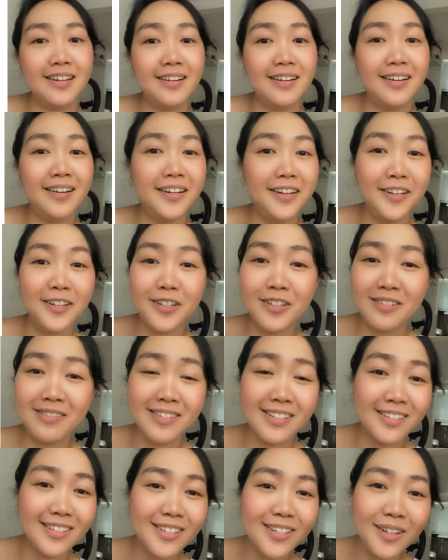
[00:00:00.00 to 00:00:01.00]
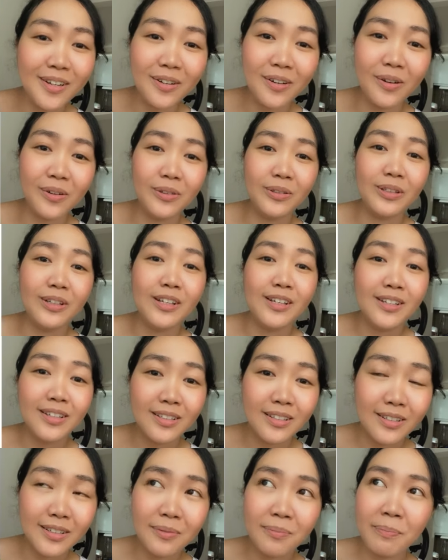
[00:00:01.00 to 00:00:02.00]
are, you know,
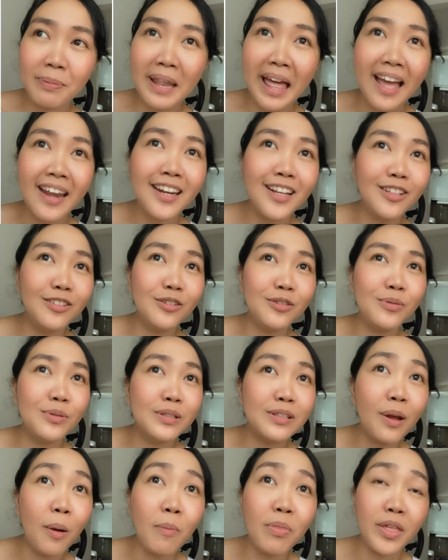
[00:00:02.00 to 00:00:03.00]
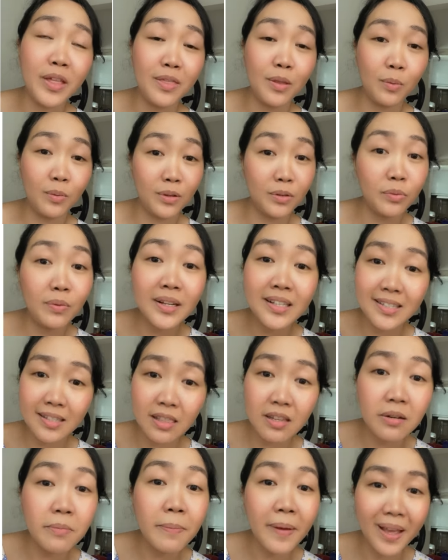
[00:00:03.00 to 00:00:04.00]
planning to do something that would risk
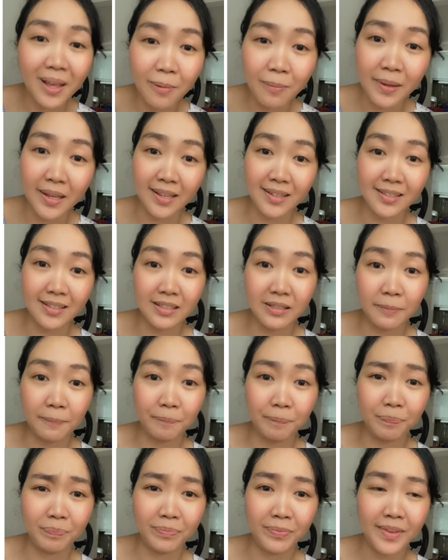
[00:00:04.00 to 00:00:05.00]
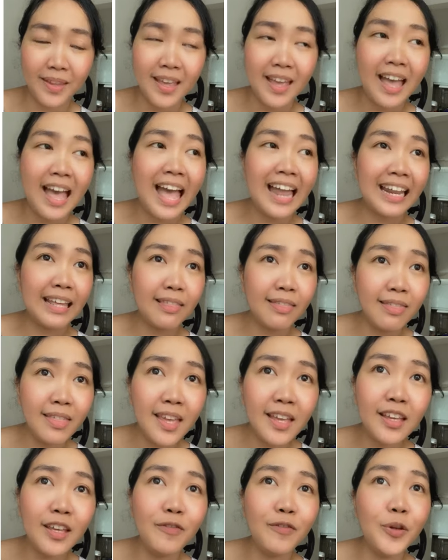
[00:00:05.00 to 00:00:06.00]
their babies. I
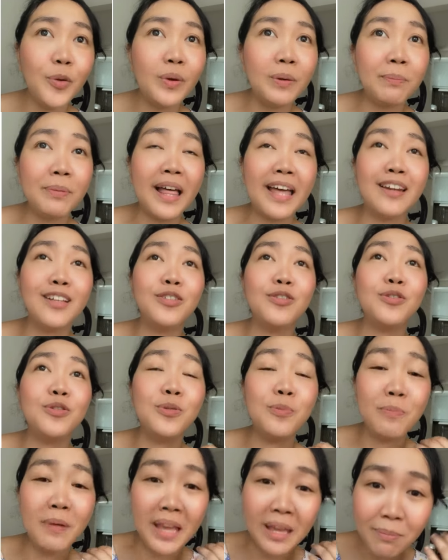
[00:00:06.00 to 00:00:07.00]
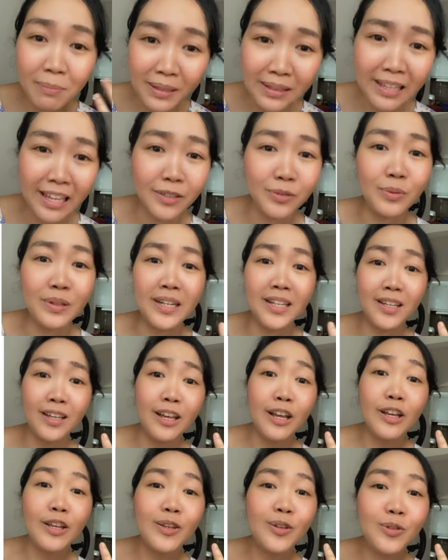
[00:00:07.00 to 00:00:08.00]
think if you are planning to do baby-led weaning,
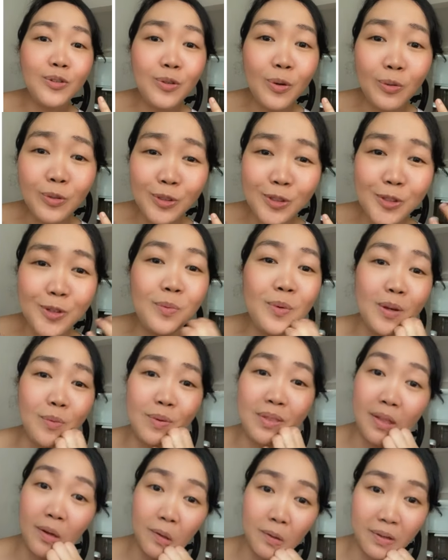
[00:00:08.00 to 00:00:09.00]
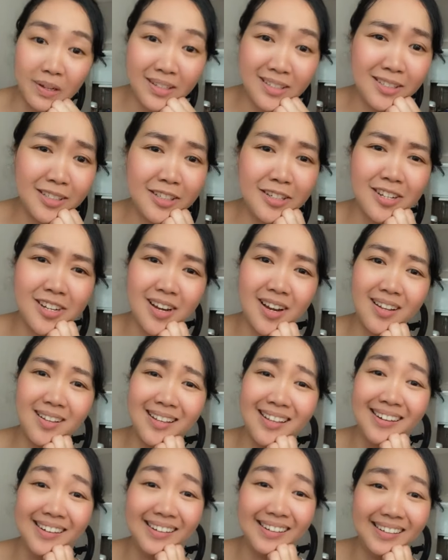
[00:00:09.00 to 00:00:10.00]
you don't do it without researching,
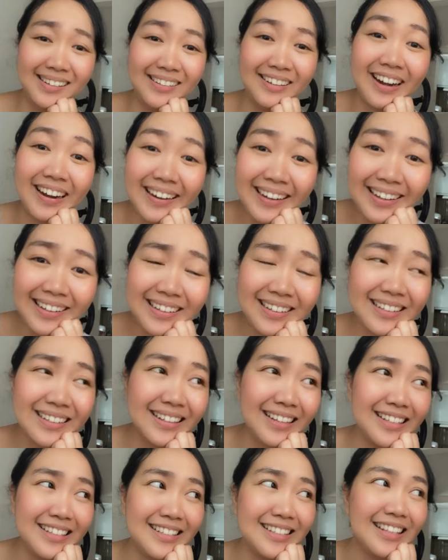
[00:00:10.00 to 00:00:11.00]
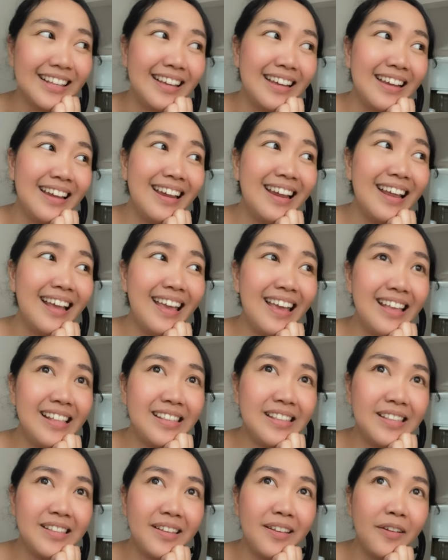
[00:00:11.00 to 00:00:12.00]
right?
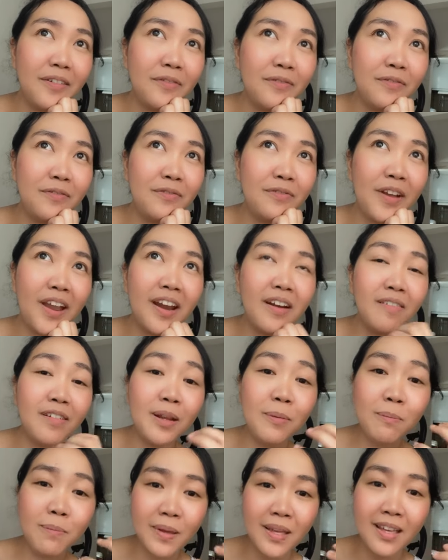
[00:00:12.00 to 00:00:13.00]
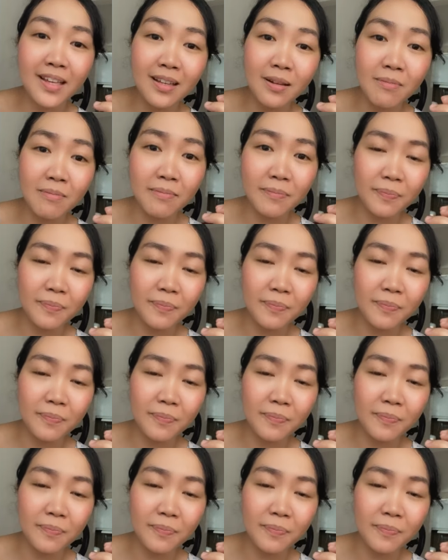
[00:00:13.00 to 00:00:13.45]
It's a very big